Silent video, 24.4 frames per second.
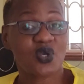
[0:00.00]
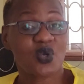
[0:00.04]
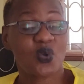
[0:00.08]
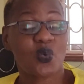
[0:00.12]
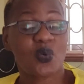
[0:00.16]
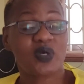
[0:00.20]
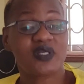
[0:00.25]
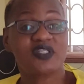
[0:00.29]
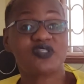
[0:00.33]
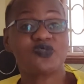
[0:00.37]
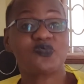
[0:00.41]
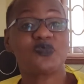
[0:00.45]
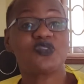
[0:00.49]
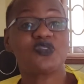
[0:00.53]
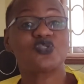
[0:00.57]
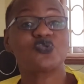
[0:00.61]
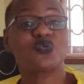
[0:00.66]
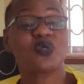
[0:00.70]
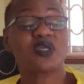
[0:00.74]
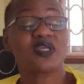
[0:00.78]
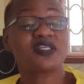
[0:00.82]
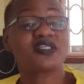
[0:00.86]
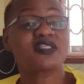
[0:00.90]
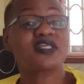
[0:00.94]
what it means to
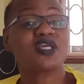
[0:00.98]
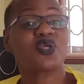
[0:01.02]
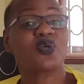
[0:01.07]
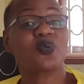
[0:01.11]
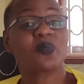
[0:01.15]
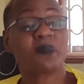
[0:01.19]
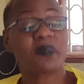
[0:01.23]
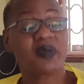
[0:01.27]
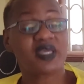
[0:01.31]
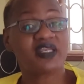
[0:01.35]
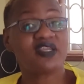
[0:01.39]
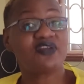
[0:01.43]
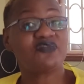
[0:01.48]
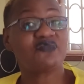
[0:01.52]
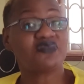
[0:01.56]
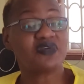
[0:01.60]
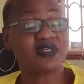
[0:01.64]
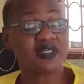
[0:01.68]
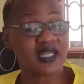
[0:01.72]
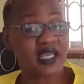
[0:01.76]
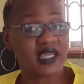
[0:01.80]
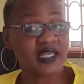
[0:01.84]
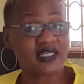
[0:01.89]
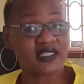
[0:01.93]
enter your bed every
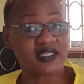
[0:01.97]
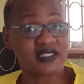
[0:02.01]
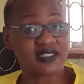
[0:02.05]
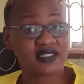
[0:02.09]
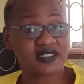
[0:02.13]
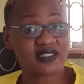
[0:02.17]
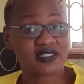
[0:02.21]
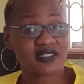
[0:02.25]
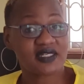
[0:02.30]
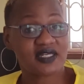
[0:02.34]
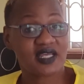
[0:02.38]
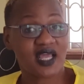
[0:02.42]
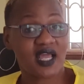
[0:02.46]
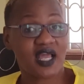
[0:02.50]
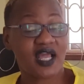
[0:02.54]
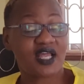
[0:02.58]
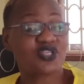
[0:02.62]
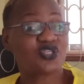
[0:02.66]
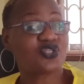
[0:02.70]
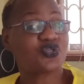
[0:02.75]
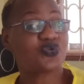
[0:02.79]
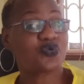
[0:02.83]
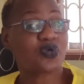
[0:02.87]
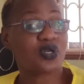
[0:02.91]
night
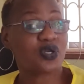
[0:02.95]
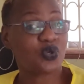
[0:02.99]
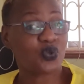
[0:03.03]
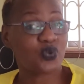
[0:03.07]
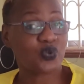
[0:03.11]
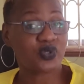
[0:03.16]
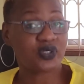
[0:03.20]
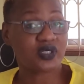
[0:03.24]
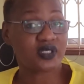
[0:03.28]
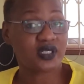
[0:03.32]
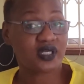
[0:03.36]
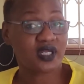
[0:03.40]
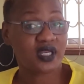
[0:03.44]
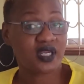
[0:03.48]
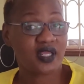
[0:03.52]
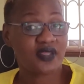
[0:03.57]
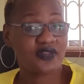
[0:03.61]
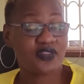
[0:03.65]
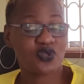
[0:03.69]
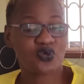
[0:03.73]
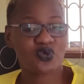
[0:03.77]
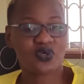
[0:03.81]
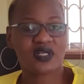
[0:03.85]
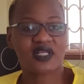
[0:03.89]
and you're alone.
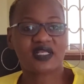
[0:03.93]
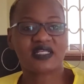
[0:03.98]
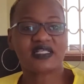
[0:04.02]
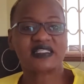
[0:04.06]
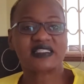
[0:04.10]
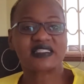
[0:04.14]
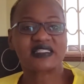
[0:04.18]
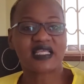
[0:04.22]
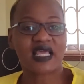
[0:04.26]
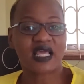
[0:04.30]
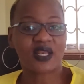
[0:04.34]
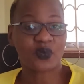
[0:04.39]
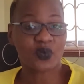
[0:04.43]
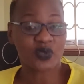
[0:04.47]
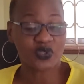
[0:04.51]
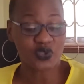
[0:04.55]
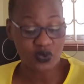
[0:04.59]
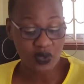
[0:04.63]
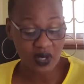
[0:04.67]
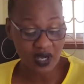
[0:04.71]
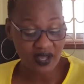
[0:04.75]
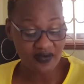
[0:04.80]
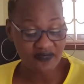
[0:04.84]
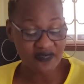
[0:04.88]
They don't understand when you
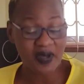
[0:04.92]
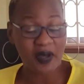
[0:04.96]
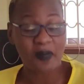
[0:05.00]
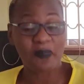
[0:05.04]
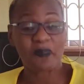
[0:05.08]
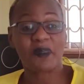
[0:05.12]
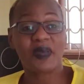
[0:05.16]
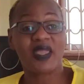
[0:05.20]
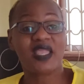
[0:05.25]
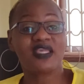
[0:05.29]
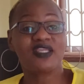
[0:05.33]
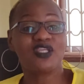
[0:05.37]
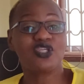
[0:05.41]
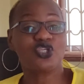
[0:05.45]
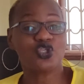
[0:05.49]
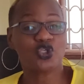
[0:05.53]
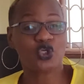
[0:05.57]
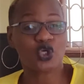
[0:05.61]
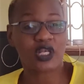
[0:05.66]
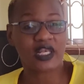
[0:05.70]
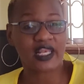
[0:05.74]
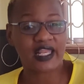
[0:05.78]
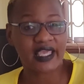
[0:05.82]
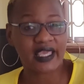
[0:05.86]
have a pain in
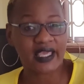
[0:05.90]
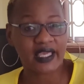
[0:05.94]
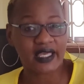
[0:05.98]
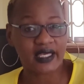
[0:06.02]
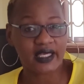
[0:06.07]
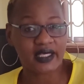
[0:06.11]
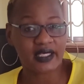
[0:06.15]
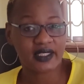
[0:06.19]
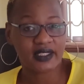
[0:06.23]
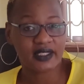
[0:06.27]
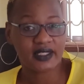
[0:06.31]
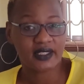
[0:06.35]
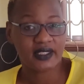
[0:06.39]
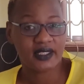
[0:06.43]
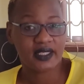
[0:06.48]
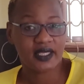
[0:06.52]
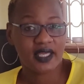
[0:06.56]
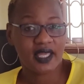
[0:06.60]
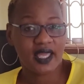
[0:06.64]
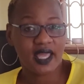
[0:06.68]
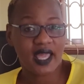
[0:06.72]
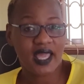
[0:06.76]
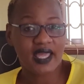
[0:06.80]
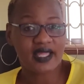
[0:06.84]
your leg
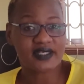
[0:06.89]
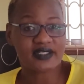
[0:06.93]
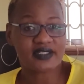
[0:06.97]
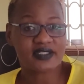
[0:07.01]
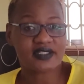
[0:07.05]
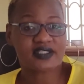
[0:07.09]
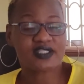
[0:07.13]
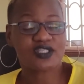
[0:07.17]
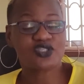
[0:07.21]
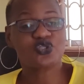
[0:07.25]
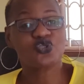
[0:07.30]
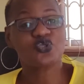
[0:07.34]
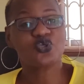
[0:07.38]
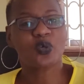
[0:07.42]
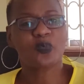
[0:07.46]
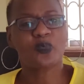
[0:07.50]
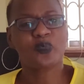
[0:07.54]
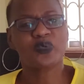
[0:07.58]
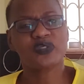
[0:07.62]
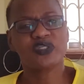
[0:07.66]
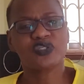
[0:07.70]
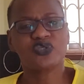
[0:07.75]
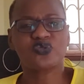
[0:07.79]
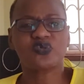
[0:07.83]
and there's
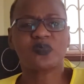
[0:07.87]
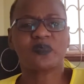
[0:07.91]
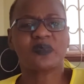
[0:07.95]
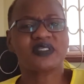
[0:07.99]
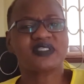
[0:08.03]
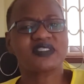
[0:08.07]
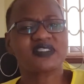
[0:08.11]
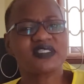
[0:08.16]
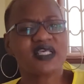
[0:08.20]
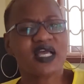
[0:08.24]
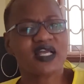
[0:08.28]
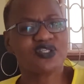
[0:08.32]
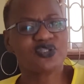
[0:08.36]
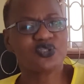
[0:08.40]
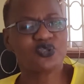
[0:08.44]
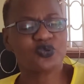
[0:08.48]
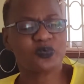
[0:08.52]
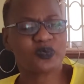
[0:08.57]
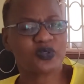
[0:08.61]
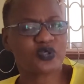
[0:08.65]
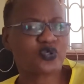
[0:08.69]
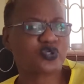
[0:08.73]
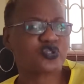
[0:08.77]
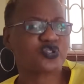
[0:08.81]
nobody to massage you
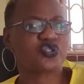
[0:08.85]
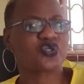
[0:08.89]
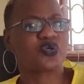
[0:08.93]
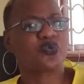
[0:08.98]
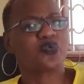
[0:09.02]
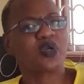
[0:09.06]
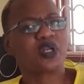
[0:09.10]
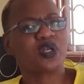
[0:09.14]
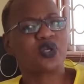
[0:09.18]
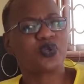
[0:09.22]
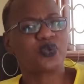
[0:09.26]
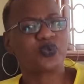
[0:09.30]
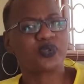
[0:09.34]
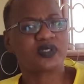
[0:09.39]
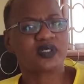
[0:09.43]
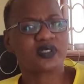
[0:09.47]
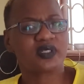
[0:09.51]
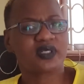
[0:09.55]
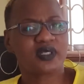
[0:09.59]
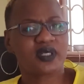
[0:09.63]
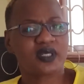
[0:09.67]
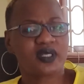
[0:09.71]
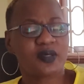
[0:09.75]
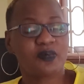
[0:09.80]
because you're alone.
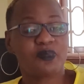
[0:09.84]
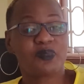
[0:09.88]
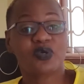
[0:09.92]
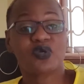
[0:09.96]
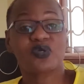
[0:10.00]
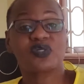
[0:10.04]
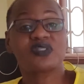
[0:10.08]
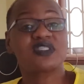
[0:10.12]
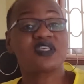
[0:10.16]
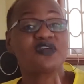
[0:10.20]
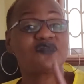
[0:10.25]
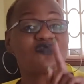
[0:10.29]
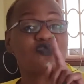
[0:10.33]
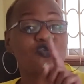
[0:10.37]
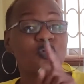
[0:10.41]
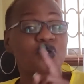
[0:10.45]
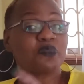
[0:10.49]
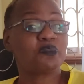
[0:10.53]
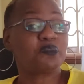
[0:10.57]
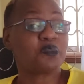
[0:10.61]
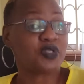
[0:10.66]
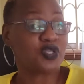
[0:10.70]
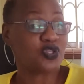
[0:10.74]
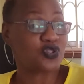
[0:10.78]
Because they've
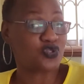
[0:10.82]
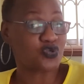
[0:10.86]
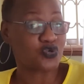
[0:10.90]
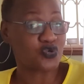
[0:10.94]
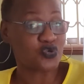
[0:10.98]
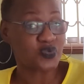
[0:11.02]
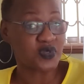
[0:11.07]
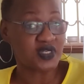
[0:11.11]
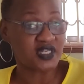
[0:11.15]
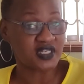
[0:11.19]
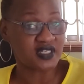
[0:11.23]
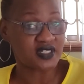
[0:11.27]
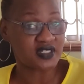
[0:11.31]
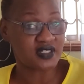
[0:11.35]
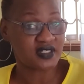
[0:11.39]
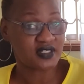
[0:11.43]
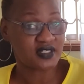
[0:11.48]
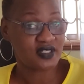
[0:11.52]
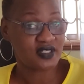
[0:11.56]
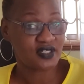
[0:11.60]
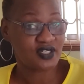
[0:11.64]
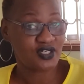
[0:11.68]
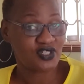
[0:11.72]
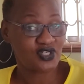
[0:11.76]
not been through it.
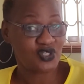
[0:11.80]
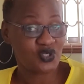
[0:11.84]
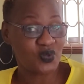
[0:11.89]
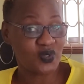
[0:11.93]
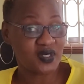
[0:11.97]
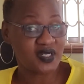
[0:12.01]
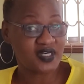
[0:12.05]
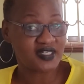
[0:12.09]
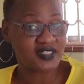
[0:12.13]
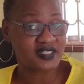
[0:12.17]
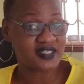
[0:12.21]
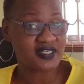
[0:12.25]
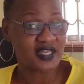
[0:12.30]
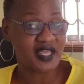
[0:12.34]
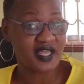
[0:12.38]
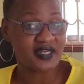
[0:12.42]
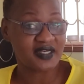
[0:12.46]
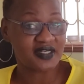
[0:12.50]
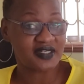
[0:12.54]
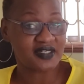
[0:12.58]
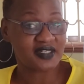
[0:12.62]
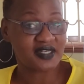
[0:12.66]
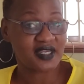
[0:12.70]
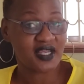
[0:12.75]
You
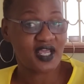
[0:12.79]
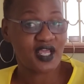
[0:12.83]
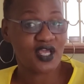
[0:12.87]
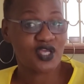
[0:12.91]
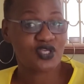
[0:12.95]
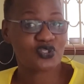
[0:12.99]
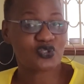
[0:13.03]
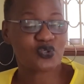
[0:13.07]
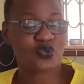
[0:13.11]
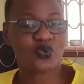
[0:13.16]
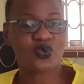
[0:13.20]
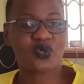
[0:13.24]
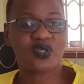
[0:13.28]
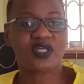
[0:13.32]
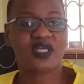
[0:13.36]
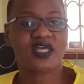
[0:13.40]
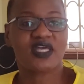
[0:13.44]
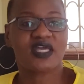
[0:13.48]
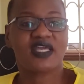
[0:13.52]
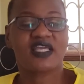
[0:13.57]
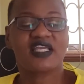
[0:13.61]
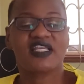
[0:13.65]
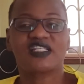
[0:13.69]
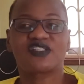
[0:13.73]
understand? So
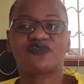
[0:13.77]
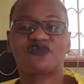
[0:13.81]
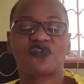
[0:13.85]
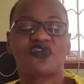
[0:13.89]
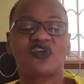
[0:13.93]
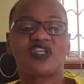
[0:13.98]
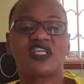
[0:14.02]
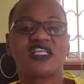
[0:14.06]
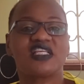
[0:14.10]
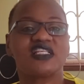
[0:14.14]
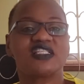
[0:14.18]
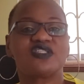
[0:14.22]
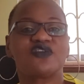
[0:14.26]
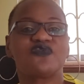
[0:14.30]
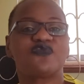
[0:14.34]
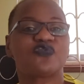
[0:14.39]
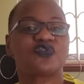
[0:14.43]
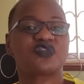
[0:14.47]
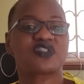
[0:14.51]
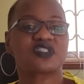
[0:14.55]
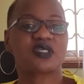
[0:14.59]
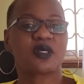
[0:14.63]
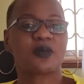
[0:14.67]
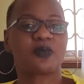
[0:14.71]
it's very easy for
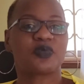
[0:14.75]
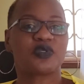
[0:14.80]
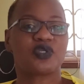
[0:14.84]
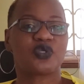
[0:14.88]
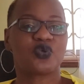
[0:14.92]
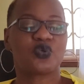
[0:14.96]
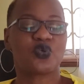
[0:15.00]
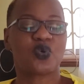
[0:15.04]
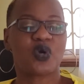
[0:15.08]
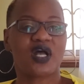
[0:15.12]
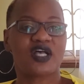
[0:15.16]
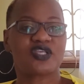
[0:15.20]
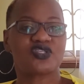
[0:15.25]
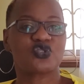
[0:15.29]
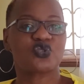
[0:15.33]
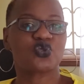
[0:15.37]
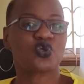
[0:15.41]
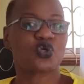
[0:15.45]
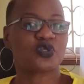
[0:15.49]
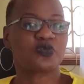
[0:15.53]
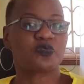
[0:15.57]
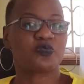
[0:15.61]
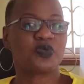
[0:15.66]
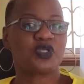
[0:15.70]
somebody who has
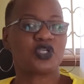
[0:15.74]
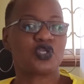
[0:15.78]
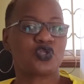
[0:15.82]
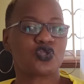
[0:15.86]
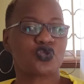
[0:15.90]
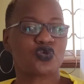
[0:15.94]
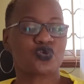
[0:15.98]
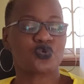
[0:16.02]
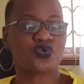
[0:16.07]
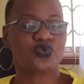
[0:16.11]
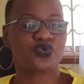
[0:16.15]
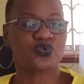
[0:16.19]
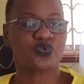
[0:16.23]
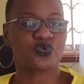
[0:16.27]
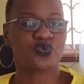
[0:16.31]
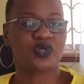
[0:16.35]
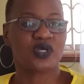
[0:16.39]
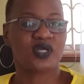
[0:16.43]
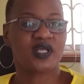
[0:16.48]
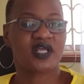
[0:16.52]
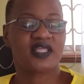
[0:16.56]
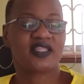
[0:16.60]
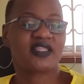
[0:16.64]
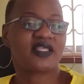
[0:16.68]
not been through
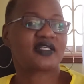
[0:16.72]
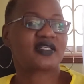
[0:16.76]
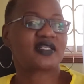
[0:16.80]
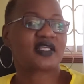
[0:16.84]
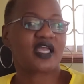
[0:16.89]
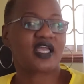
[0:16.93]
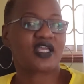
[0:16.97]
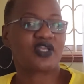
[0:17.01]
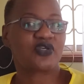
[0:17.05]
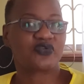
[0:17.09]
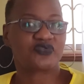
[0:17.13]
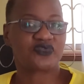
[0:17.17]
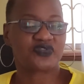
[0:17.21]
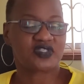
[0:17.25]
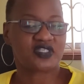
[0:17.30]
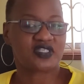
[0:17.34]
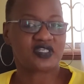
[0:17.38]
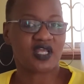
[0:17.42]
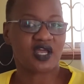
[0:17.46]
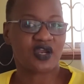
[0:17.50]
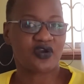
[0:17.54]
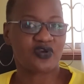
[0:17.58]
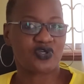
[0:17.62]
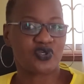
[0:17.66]
that kind of
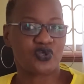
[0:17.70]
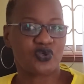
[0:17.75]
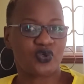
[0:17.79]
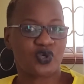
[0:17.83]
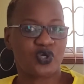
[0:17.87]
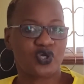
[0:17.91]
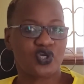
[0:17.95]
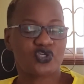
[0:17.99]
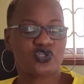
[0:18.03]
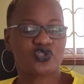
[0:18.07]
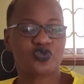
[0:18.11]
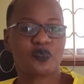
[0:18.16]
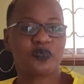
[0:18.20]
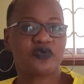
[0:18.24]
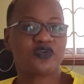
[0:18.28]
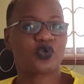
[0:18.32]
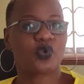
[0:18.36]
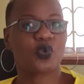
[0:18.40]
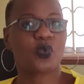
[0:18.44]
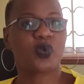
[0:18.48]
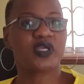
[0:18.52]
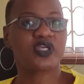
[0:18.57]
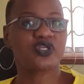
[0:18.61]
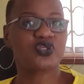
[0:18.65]
scenario to be
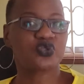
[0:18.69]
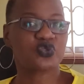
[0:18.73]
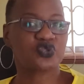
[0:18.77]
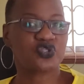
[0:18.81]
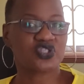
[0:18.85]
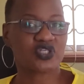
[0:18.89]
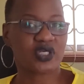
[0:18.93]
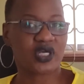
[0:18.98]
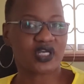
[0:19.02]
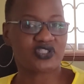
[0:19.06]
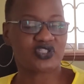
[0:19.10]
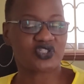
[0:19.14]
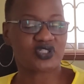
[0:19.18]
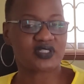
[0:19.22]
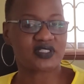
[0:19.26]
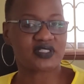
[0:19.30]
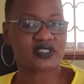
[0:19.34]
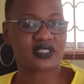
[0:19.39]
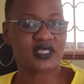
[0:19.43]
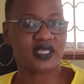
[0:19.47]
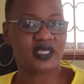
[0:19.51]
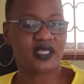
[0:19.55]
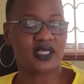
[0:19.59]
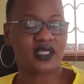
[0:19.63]
quick to judge and
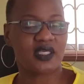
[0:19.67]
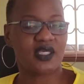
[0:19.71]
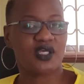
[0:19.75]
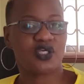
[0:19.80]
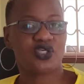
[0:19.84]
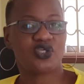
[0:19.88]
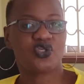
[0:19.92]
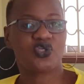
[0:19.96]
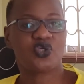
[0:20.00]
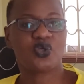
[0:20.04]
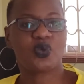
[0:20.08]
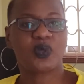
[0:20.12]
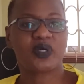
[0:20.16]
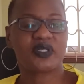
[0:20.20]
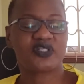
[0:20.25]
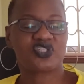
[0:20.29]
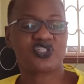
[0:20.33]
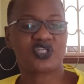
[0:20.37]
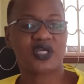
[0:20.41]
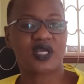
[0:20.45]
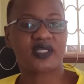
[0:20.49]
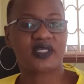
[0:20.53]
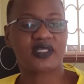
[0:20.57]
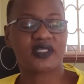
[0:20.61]
say, you know what,
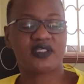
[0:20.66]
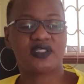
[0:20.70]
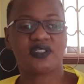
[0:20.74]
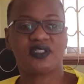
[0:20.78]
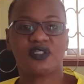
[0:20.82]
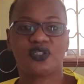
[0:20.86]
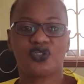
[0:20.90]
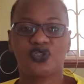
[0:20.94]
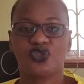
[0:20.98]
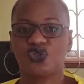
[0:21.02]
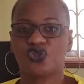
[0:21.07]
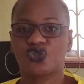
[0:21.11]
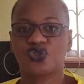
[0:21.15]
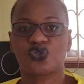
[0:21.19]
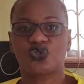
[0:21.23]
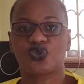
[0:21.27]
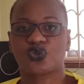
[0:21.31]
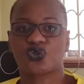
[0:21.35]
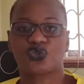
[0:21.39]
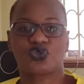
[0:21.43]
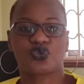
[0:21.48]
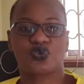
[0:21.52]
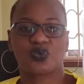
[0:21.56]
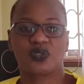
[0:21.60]
Jackie, you should
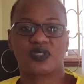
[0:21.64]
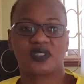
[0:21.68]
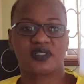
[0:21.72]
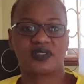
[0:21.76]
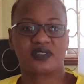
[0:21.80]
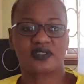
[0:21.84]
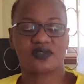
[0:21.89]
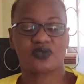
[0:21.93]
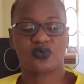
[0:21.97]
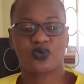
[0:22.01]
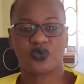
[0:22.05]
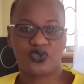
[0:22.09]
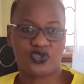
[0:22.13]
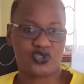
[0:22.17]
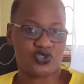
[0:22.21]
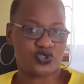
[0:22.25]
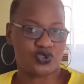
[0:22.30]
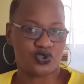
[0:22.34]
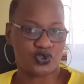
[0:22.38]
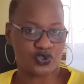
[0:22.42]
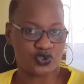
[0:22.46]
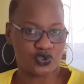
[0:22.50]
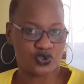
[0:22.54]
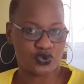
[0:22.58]
not do this or you should
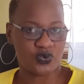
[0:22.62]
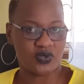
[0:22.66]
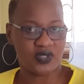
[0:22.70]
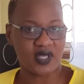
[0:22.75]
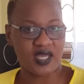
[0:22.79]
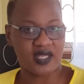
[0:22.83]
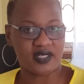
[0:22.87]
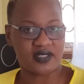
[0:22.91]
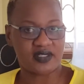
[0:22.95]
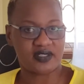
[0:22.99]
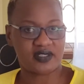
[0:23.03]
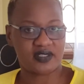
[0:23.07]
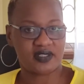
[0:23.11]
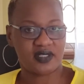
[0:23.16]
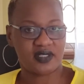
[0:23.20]
not do that.